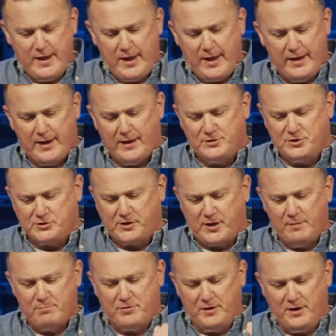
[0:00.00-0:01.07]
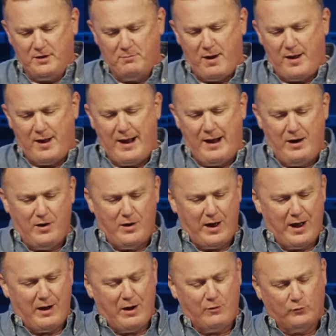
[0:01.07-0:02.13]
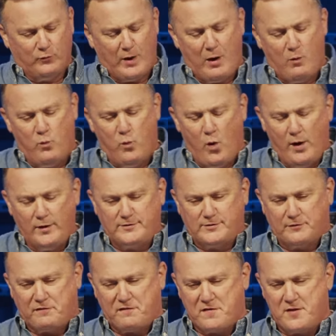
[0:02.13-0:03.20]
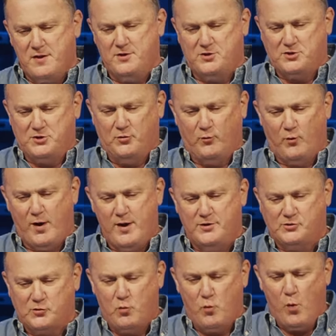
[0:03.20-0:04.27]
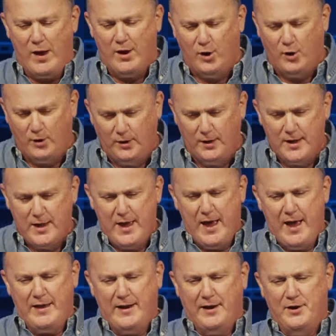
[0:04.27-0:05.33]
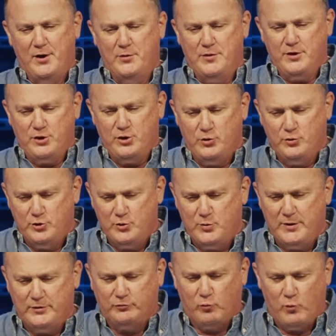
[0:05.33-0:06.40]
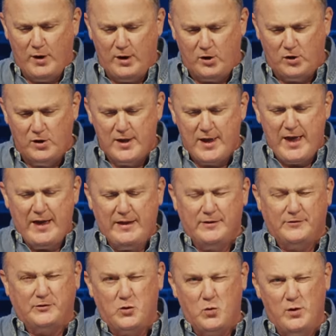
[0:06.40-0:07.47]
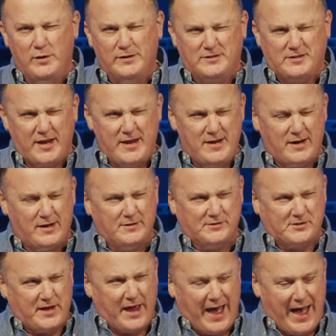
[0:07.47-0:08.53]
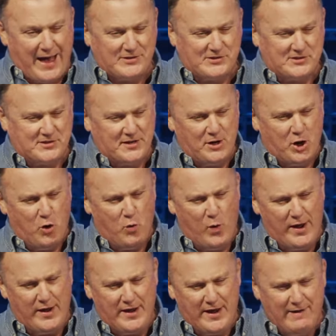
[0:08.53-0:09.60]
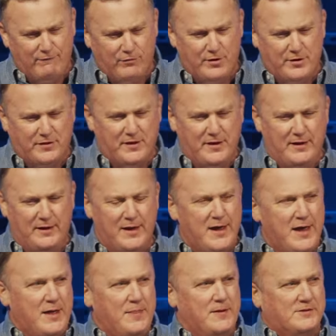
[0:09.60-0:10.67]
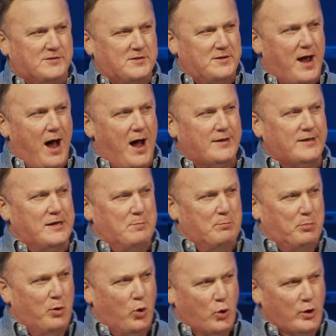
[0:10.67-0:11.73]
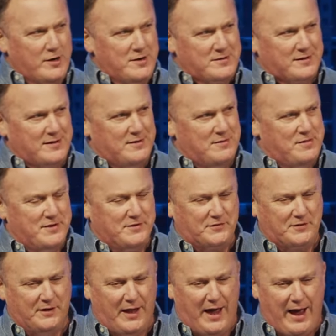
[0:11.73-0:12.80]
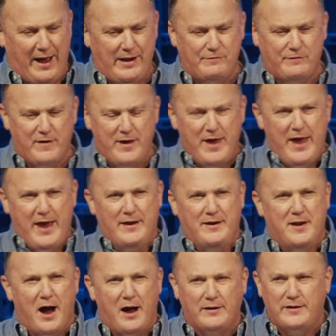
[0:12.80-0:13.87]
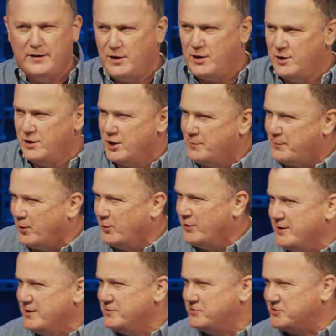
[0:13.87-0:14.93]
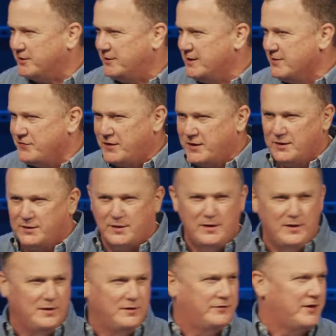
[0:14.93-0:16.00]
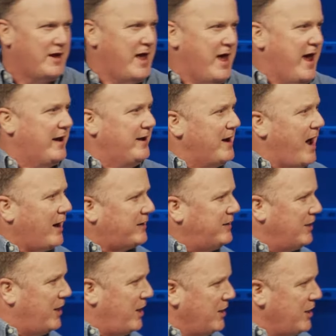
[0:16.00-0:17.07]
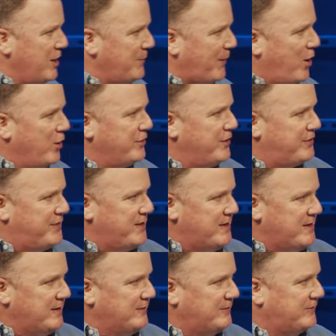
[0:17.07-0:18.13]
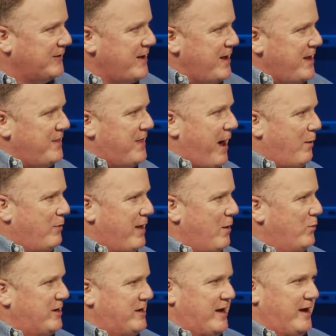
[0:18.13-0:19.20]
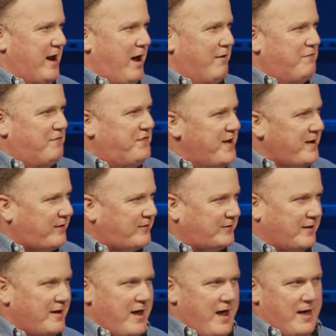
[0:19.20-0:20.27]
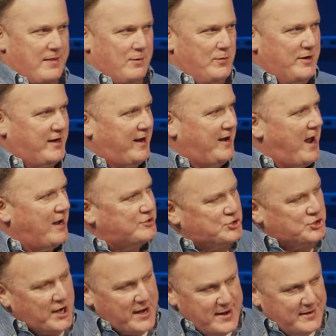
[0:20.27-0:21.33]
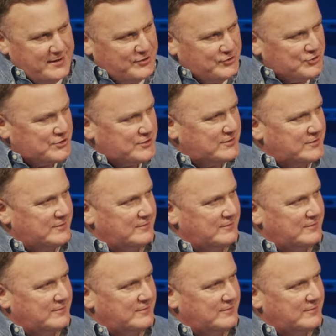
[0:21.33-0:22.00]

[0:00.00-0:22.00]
And I just kept thinking about how I want to finish the race well, and I know that you do as well. And it's going to take us casting away everything that's not important in this life and not get hung up on insignificant things and not get hung up on the things that we cannot fix and that we cannot change.